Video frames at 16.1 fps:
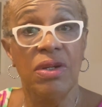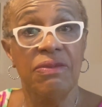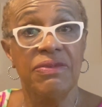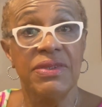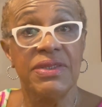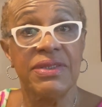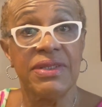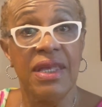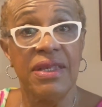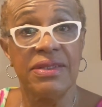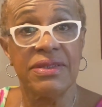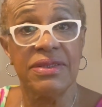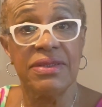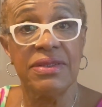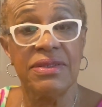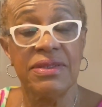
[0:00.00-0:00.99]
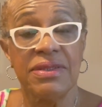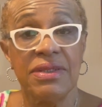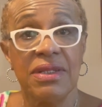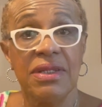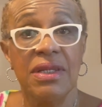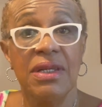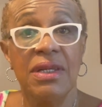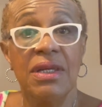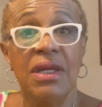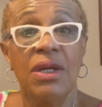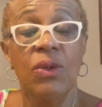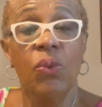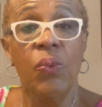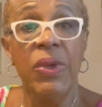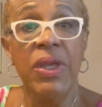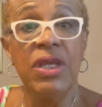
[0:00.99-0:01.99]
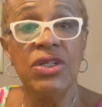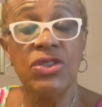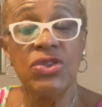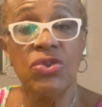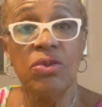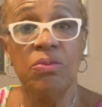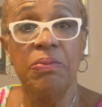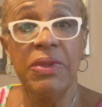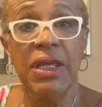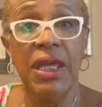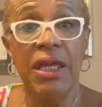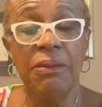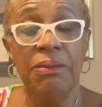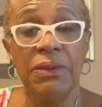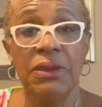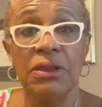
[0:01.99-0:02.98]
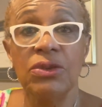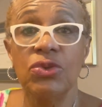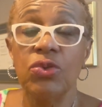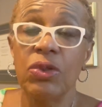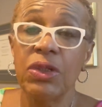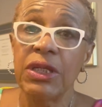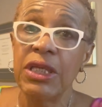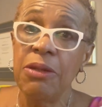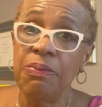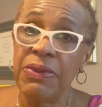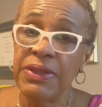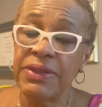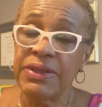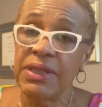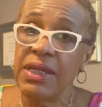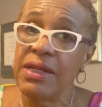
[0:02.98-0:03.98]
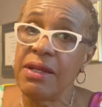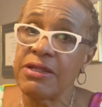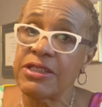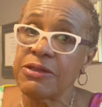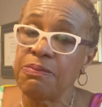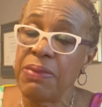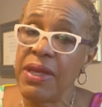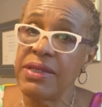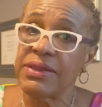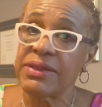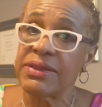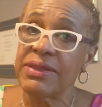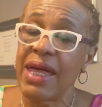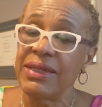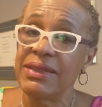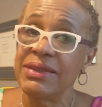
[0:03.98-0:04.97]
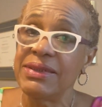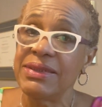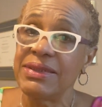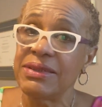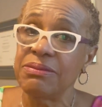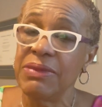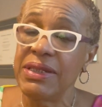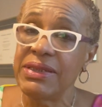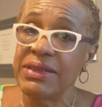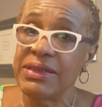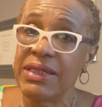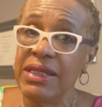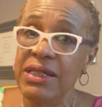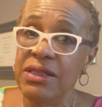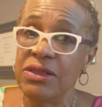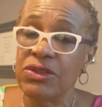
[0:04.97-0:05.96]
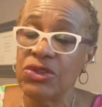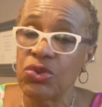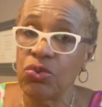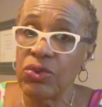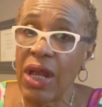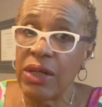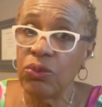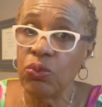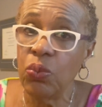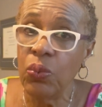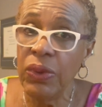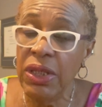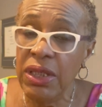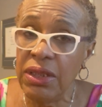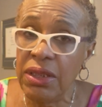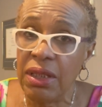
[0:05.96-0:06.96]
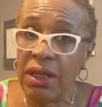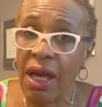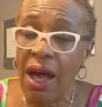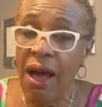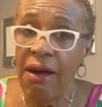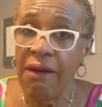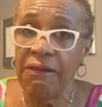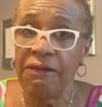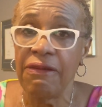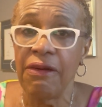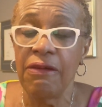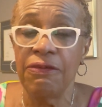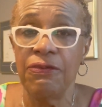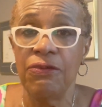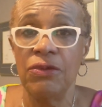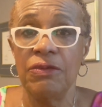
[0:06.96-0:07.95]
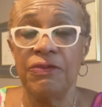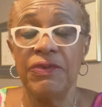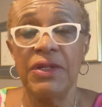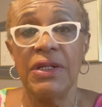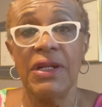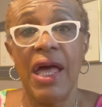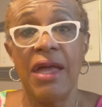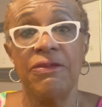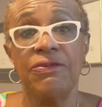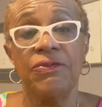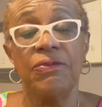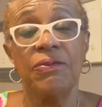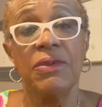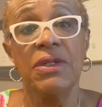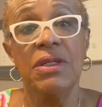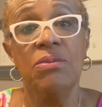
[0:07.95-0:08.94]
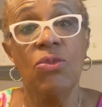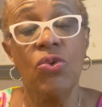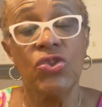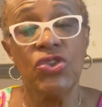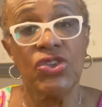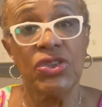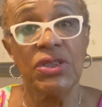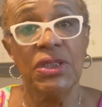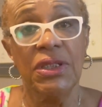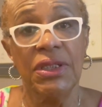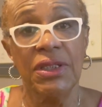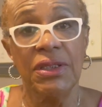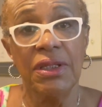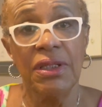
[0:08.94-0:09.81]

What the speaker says: of these senses, we should be able to keep it in a space that it is maintained so that we have a fulfilled life emotionally.